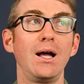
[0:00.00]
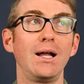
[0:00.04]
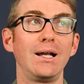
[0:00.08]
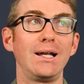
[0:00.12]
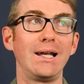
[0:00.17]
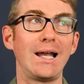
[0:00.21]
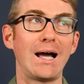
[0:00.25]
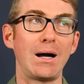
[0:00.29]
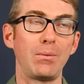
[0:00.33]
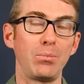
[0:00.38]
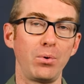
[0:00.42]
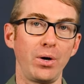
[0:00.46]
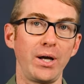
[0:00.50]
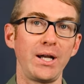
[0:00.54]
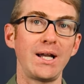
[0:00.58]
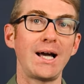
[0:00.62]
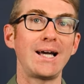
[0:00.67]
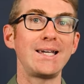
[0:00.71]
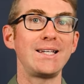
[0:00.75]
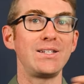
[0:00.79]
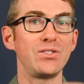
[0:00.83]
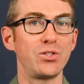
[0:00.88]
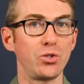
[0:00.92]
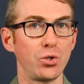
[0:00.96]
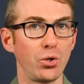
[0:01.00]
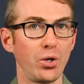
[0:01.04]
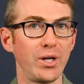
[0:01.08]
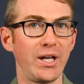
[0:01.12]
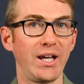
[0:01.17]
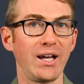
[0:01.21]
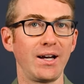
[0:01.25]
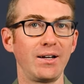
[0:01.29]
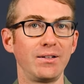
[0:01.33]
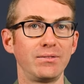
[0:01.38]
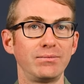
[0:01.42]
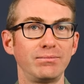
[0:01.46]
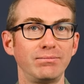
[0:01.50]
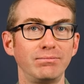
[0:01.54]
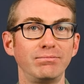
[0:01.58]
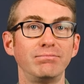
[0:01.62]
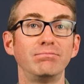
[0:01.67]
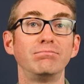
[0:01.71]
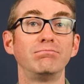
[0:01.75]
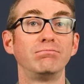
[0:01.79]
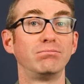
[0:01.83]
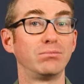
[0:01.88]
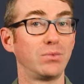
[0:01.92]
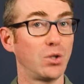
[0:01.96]
La buena historia
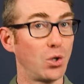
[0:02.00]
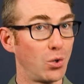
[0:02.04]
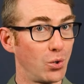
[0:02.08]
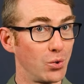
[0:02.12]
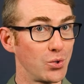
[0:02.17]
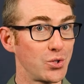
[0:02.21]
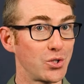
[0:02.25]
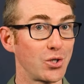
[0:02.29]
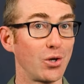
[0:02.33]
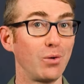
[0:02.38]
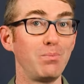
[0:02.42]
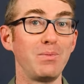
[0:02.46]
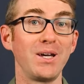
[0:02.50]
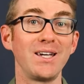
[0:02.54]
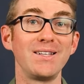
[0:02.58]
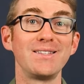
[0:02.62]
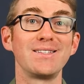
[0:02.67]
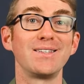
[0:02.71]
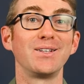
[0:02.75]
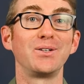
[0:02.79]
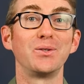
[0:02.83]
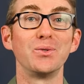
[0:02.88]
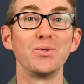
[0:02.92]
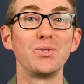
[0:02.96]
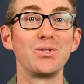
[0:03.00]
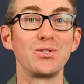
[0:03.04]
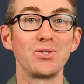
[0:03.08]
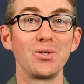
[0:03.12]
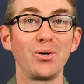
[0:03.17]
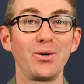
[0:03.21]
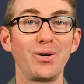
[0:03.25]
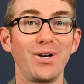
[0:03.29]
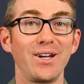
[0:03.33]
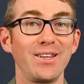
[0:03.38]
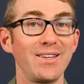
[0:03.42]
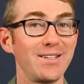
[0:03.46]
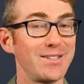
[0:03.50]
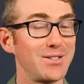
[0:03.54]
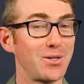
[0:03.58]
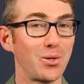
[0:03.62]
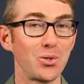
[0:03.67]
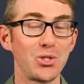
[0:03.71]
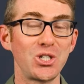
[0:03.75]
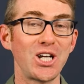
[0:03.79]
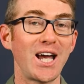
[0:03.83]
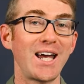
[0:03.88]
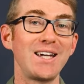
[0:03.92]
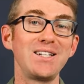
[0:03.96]
also means the good story. There's no
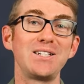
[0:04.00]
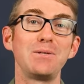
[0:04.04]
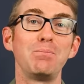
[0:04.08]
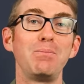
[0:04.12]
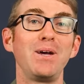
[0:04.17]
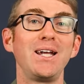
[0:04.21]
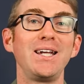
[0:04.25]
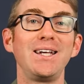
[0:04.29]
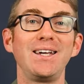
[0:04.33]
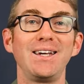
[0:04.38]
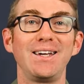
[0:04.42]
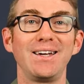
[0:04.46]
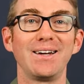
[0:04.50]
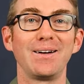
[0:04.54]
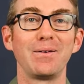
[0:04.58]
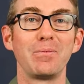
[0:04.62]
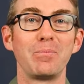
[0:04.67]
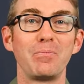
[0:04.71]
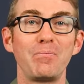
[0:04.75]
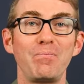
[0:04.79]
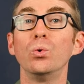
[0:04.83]
change in meaning here.